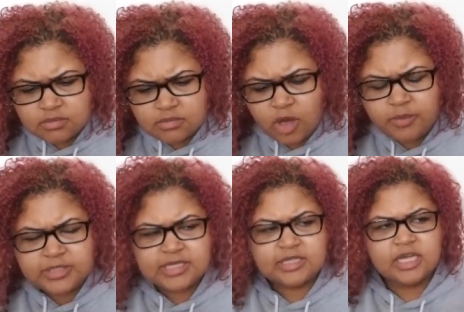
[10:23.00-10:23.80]

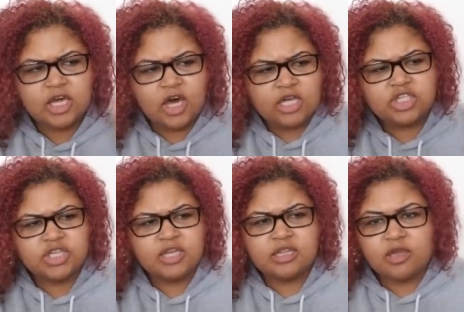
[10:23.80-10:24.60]
almost like they cause
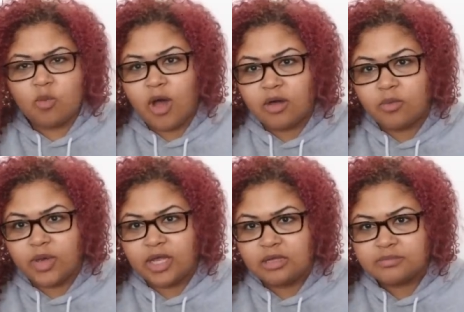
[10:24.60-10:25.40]
shit and then they walk
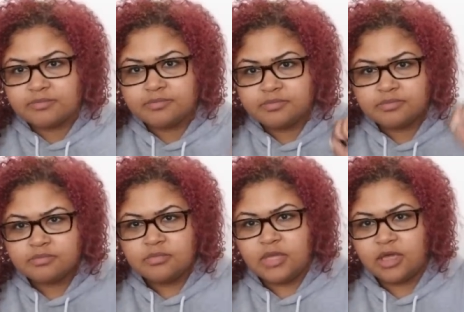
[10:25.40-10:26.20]
away
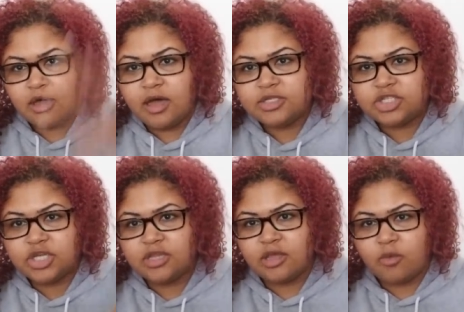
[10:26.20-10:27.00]
they cause
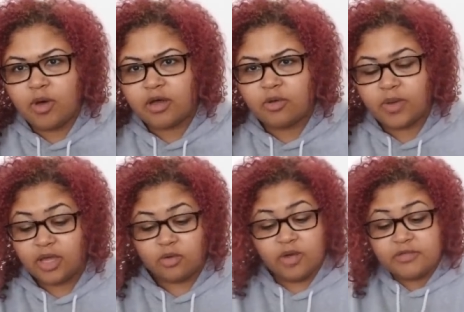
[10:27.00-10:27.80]
shit and they walk away.
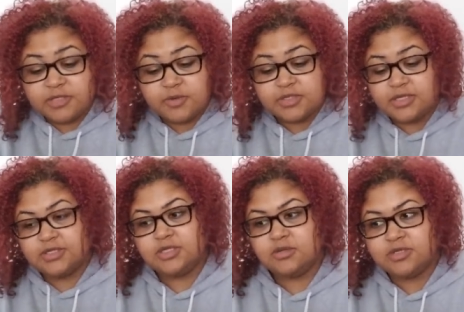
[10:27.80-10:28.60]
Whoever this person is
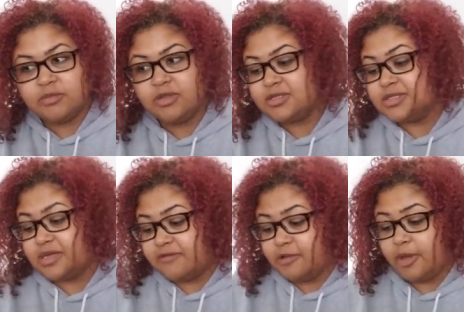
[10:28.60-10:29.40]
to you, some of this is
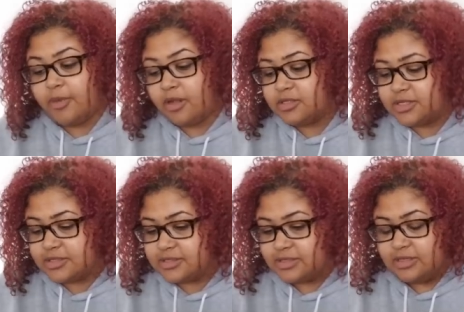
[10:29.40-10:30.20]
definitely about
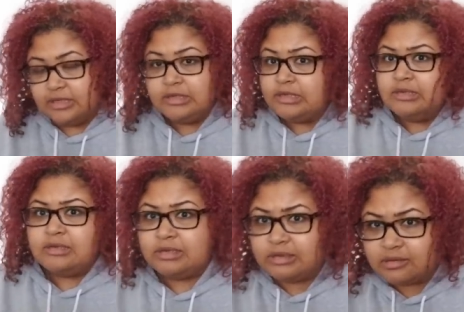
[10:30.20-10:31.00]
politics.
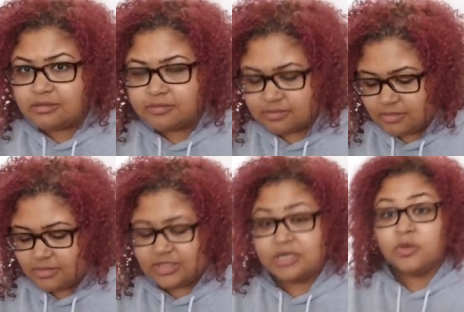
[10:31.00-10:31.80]
He
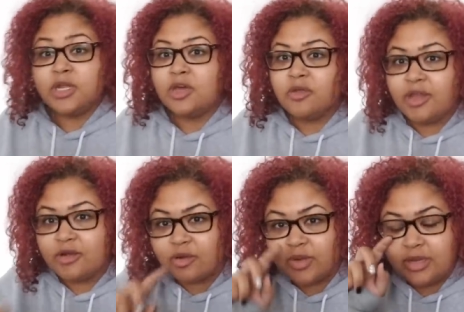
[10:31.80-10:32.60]
Didn't want to go there
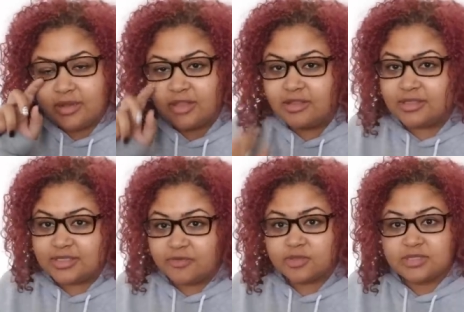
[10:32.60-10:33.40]
in a reading. I think this is
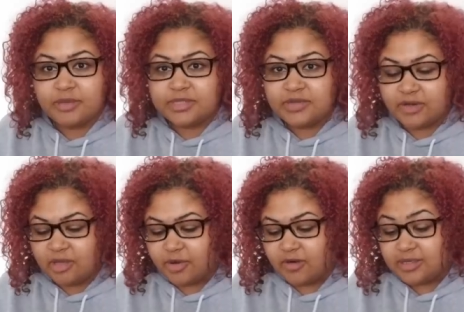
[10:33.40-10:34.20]
the first time it's ever
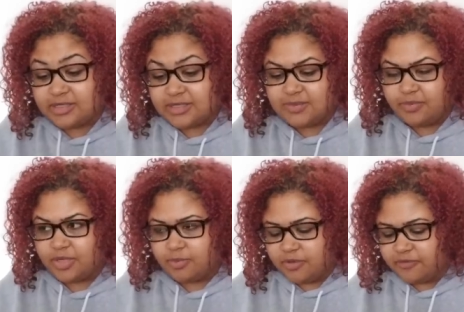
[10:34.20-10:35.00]
come across this
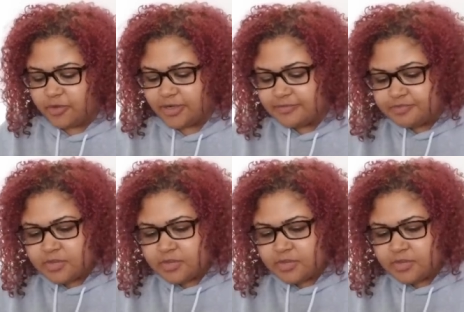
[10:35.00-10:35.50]
big before.